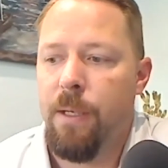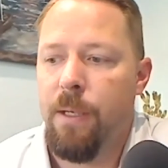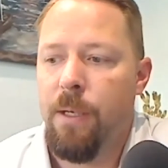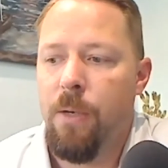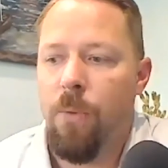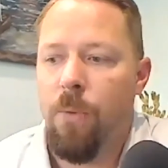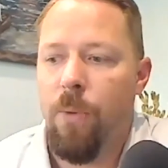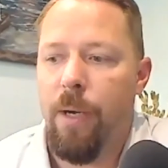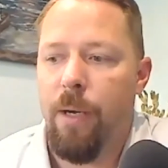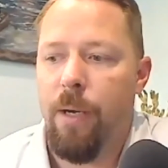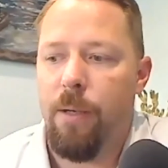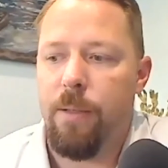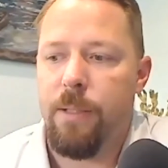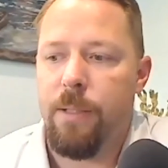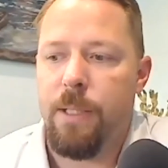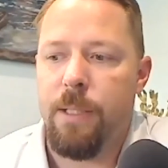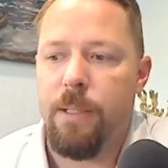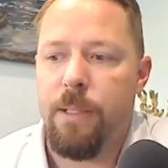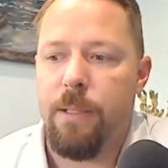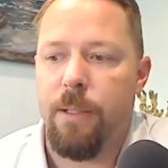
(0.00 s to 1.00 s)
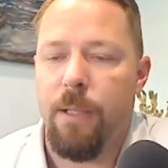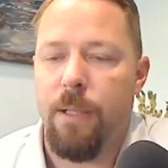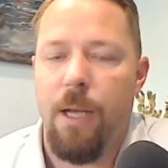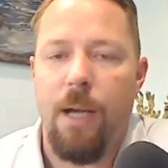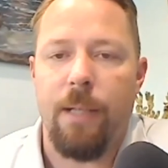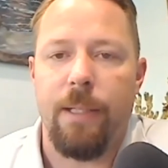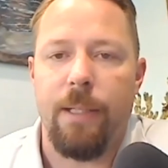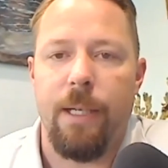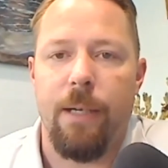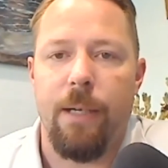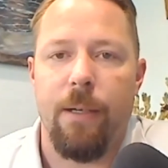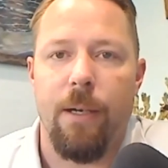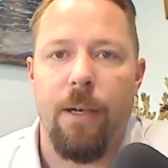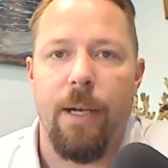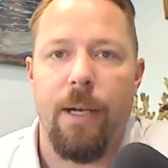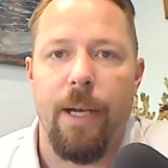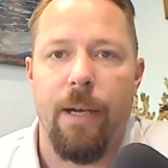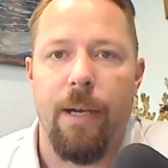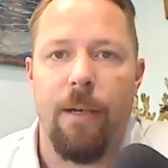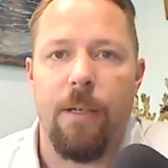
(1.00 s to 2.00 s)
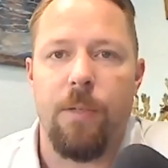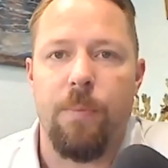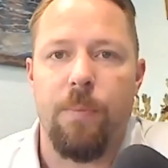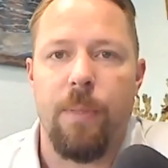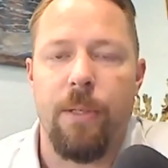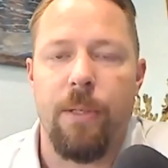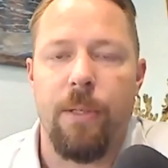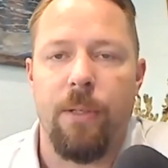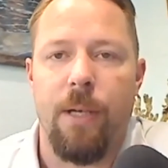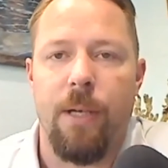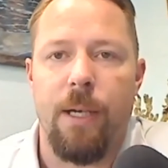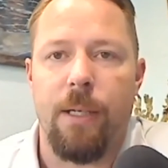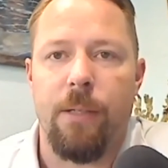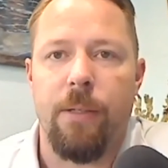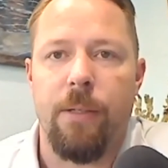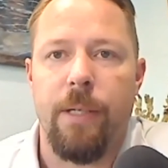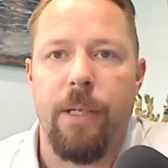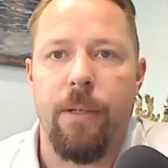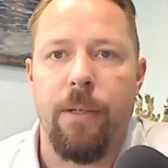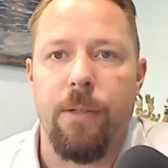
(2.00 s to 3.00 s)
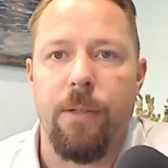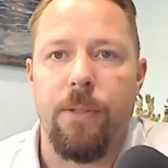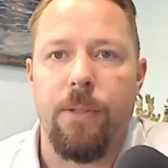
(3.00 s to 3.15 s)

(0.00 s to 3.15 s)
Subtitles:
Well, since the lockdown, our air has been a lot cleaner.